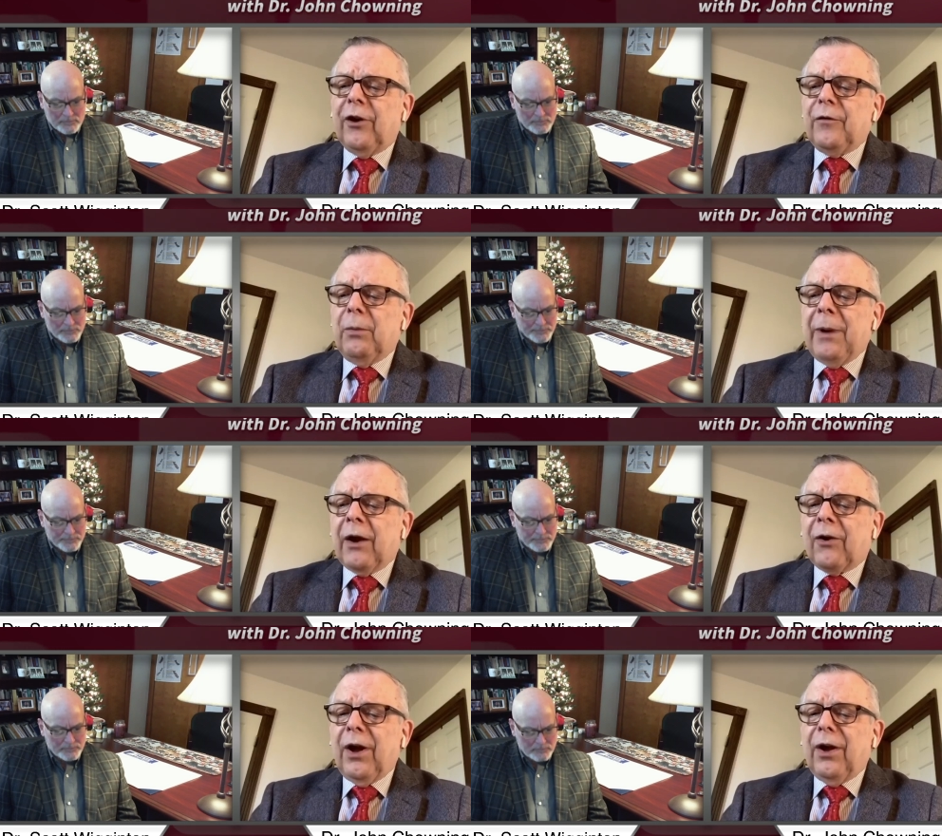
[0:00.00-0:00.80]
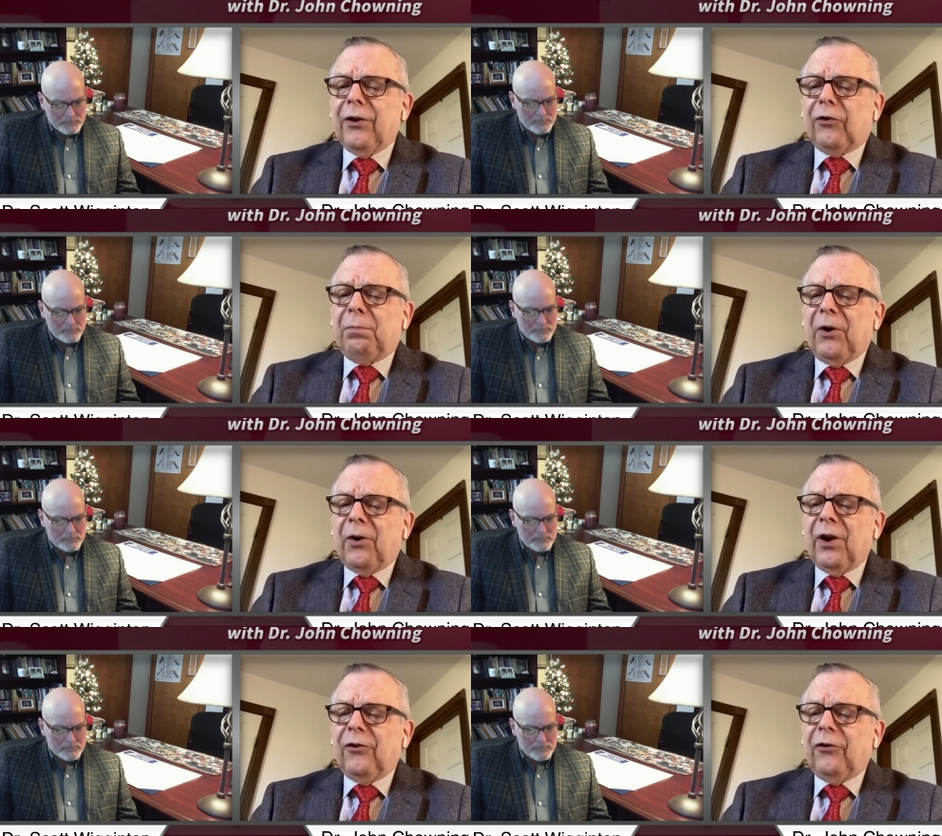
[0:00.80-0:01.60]
Speaker 1: your background,
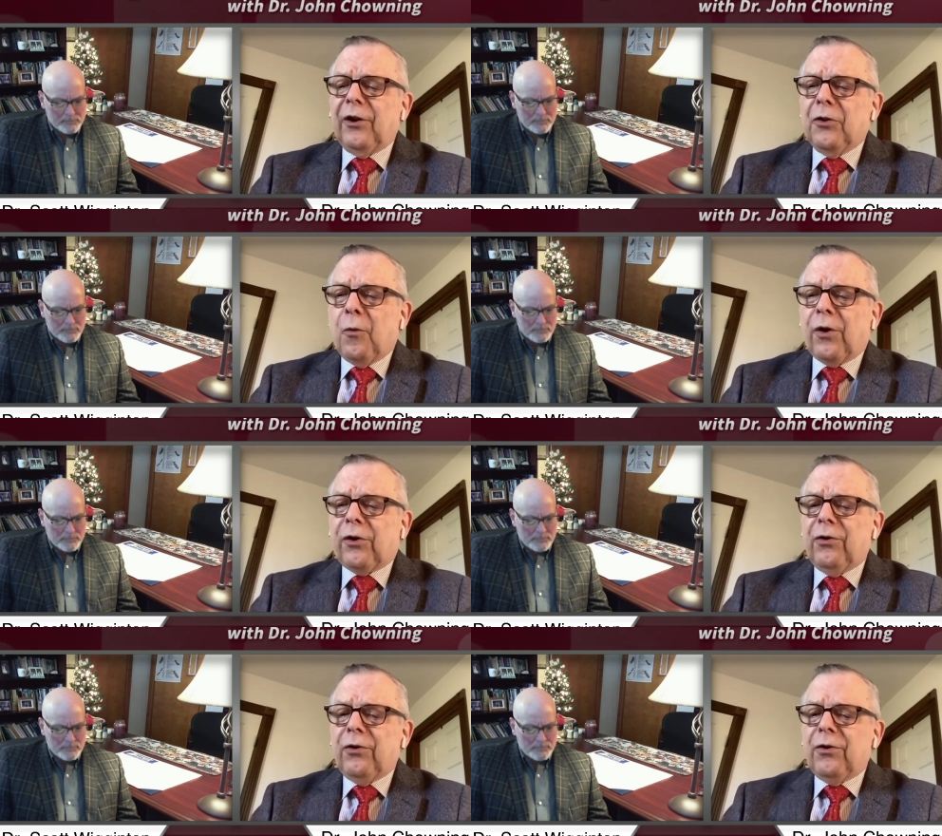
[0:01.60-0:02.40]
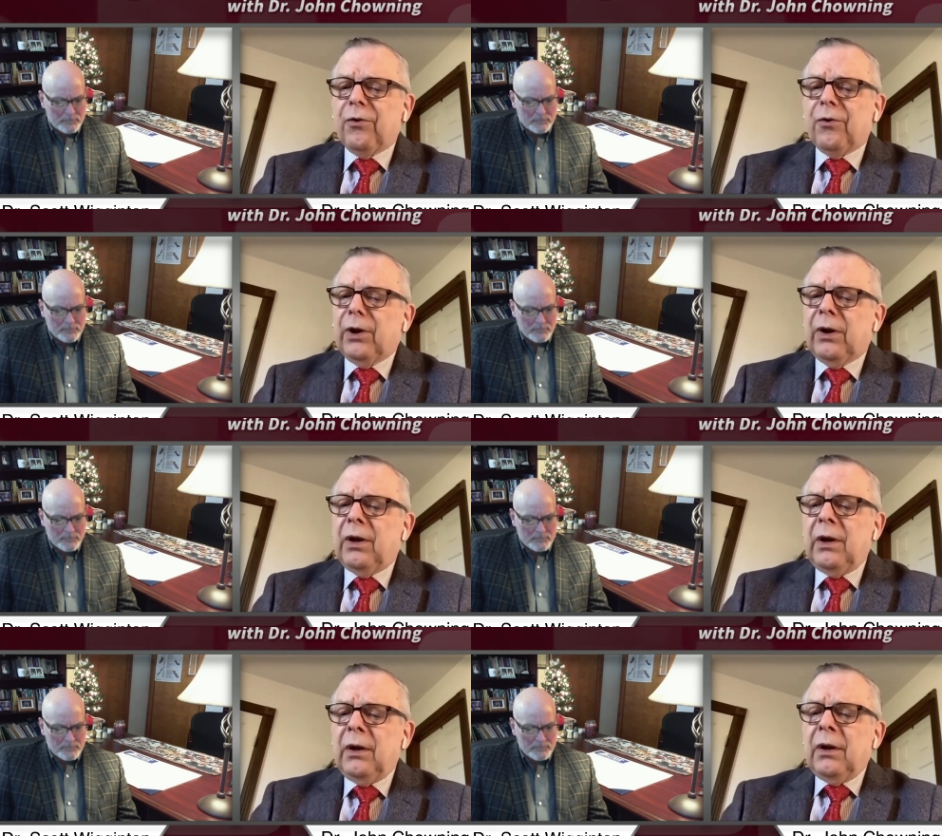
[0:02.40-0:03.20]
experience, and the work you're doing
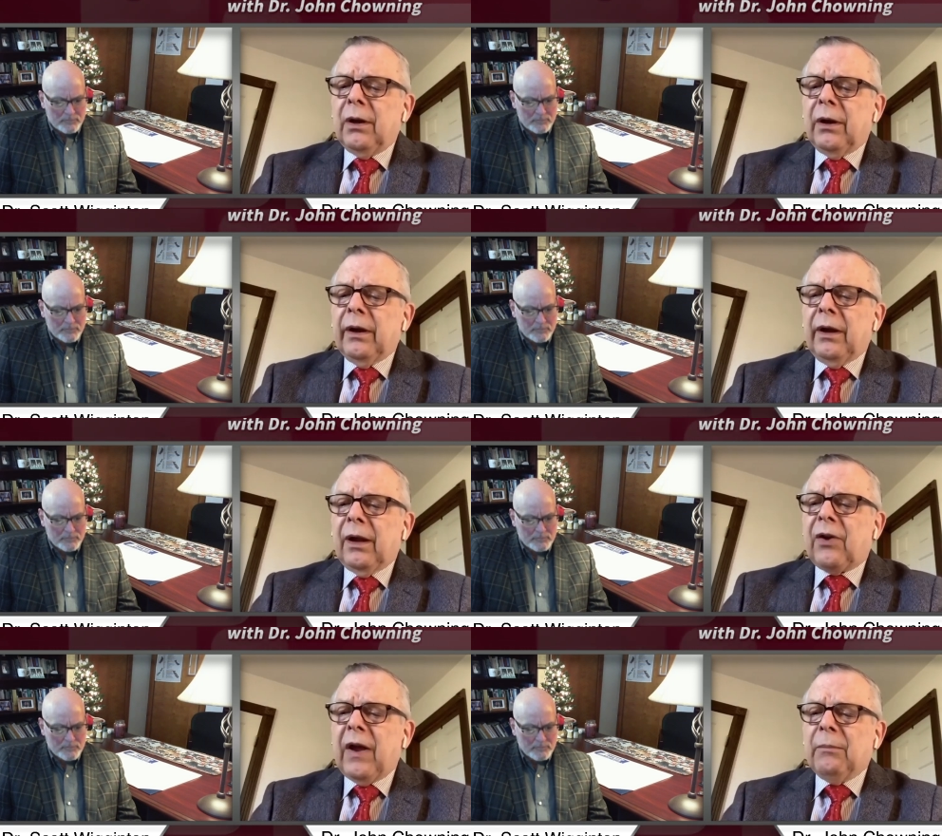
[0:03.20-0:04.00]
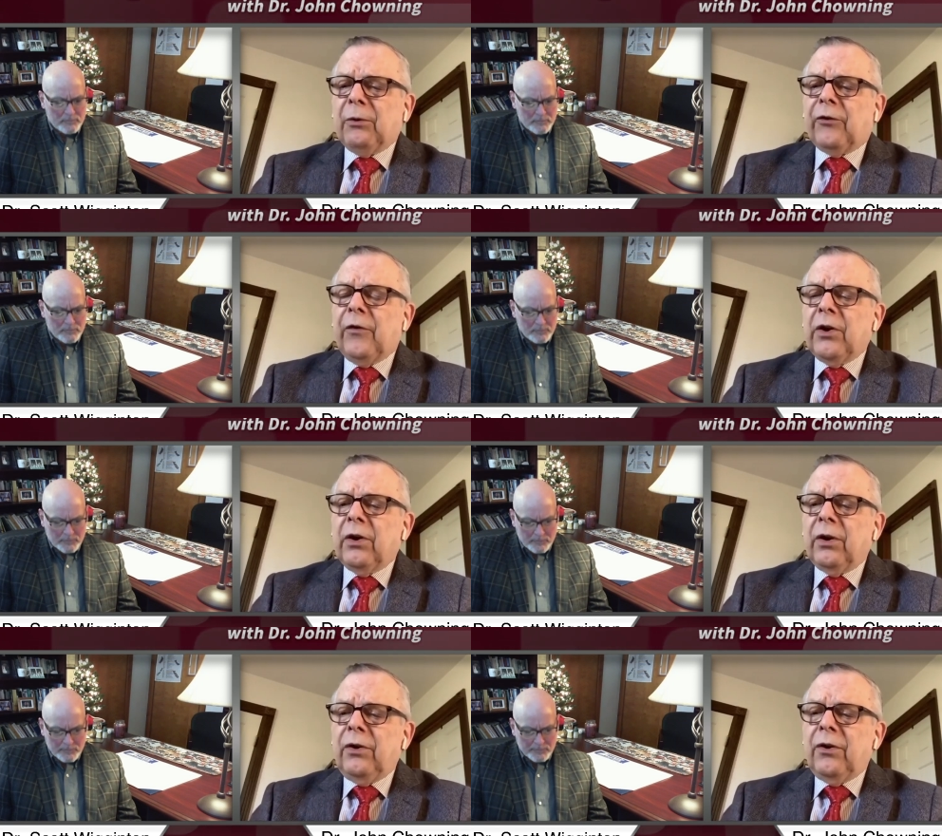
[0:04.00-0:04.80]
uh, at
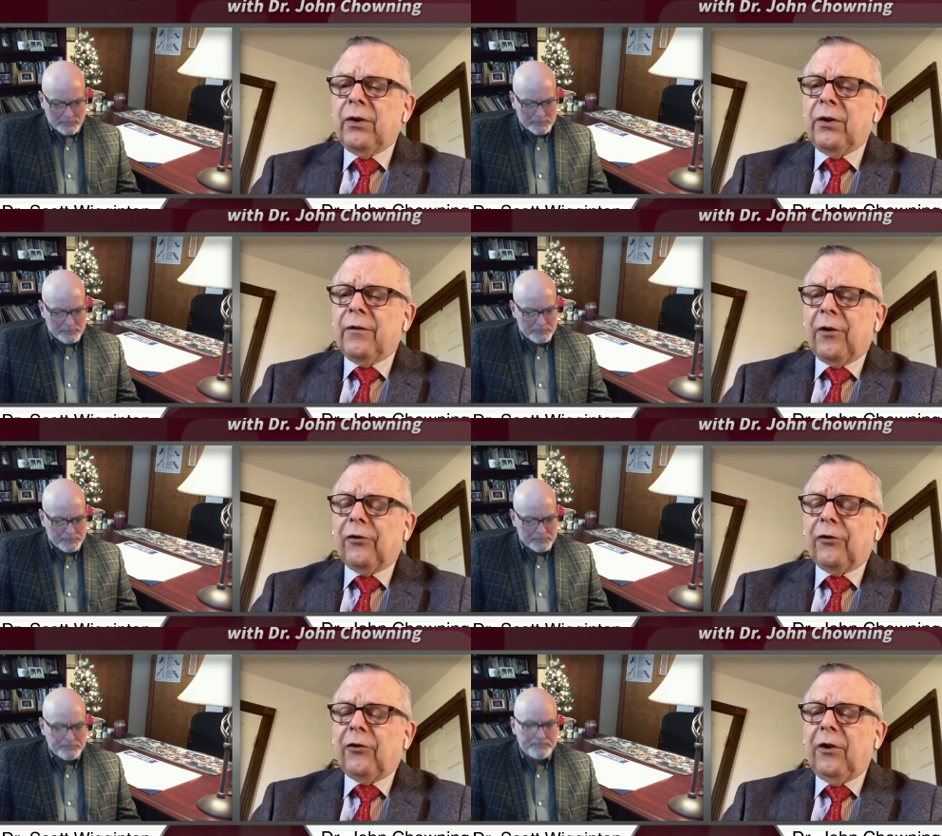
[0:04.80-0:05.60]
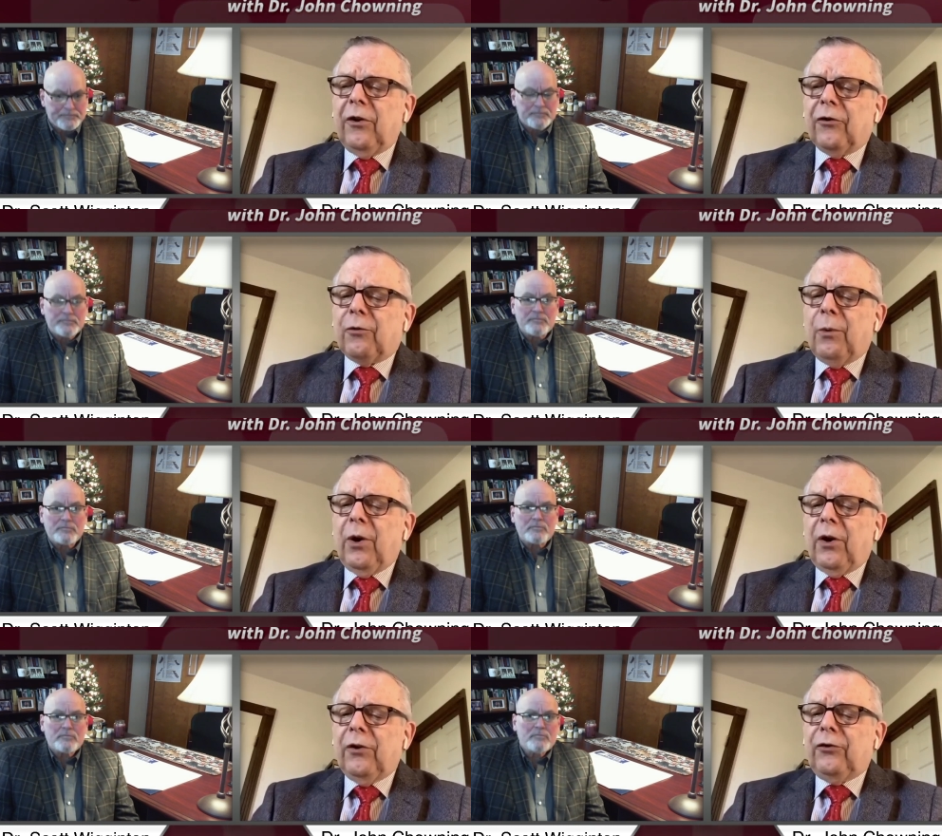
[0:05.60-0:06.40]
Campbellsville University as well as your
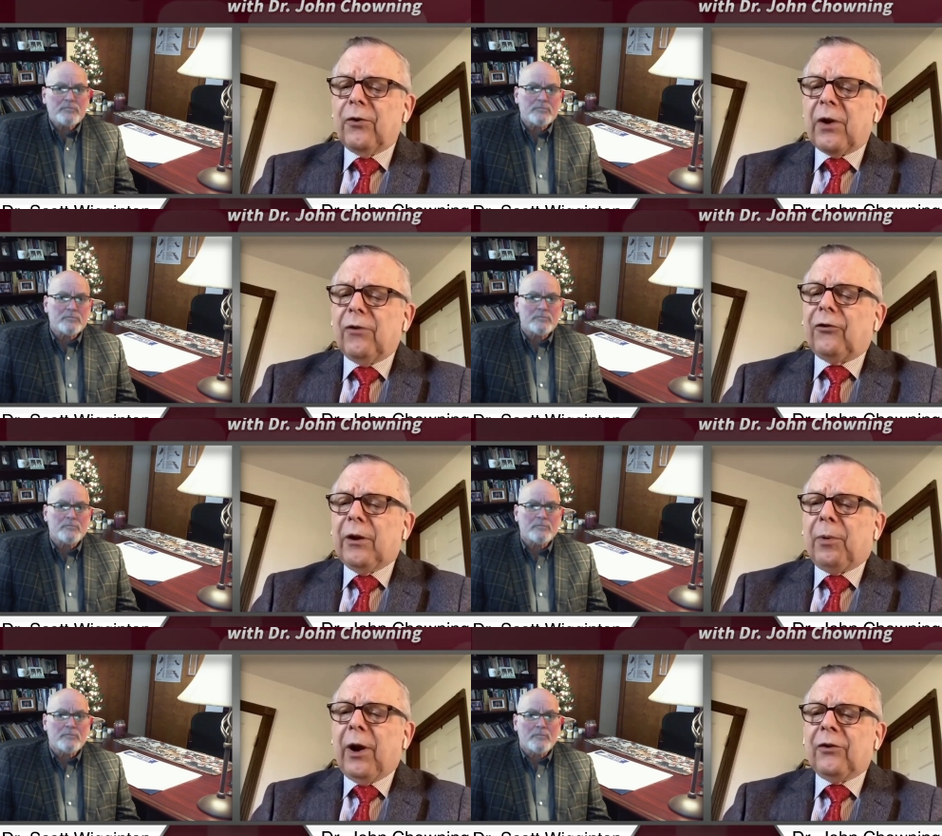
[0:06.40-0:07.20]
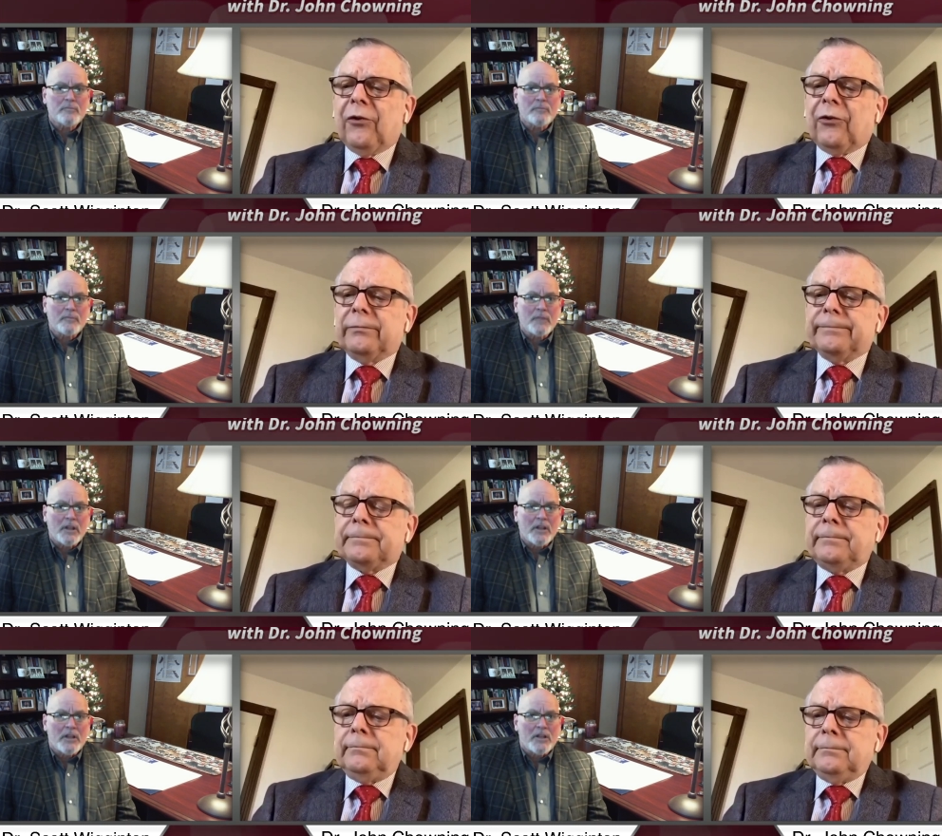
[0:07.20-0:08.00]
counseling practice?
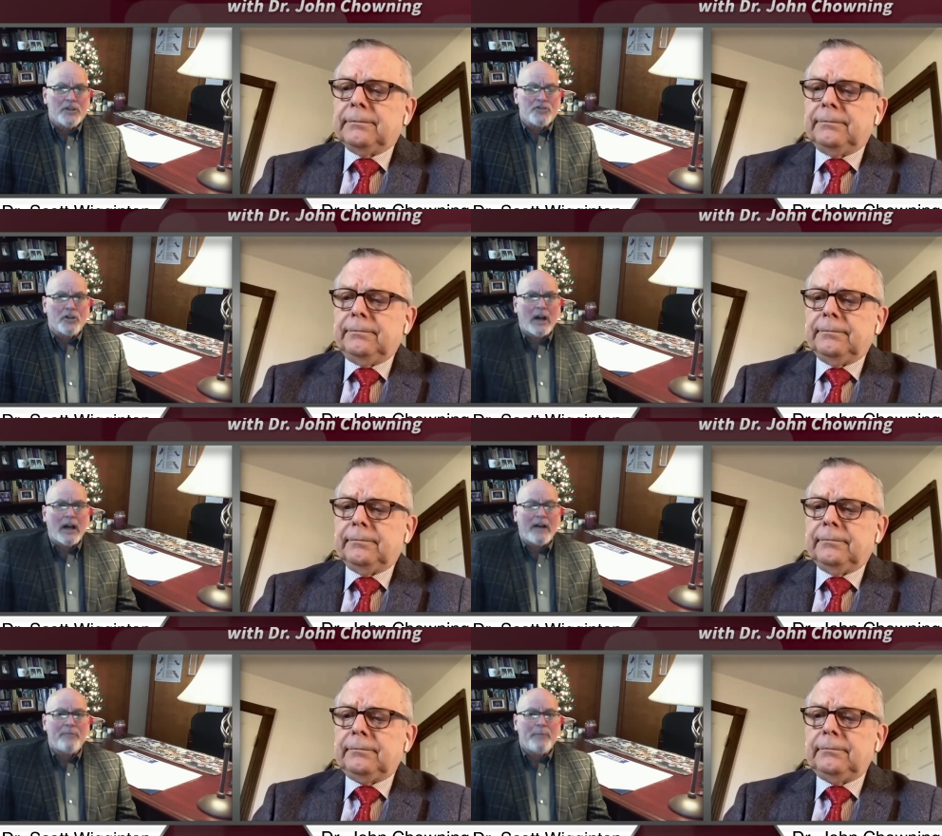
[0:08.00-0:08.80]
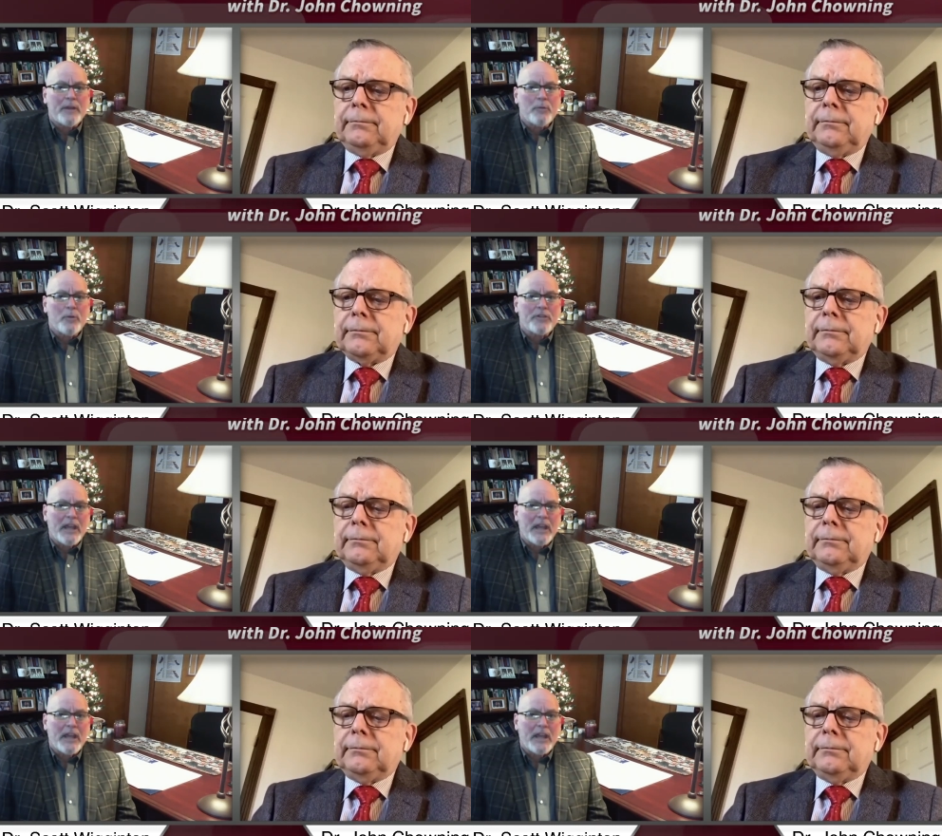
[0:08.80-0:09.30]
Speaker 2: Sure. I've been with